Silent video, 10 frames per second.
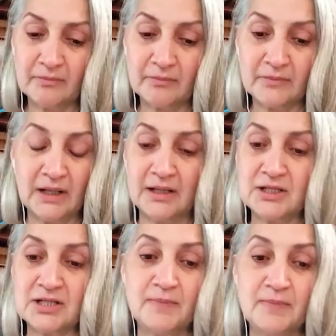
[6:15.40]
And I
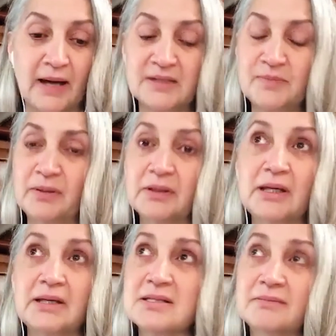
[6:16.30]
just begged,
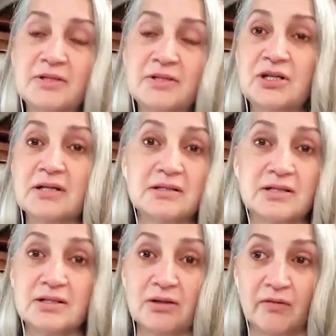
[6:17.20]
please, she doesn't
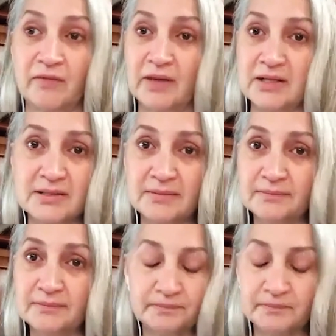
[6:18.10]
deserve this.
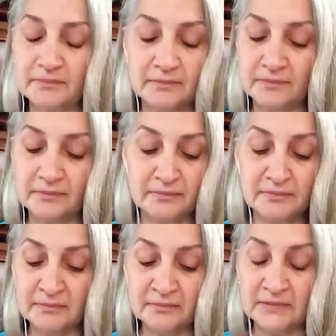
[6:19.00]

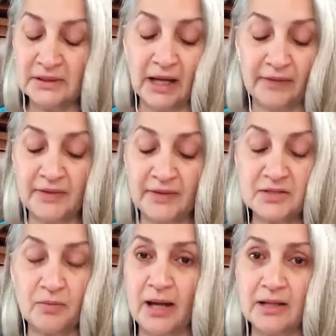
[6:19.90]
Not this
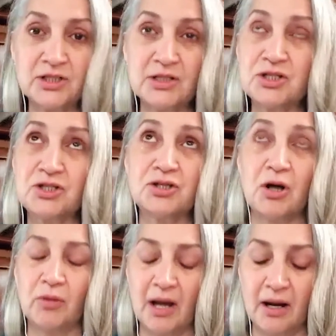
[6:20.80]
way. She's
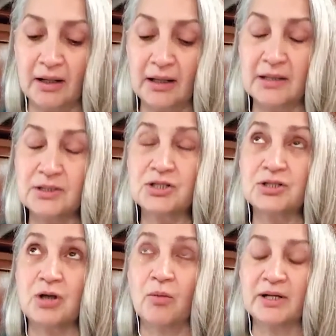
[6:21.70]
so young and has
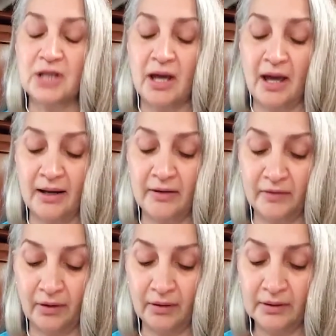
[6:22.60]
so much ahead of her.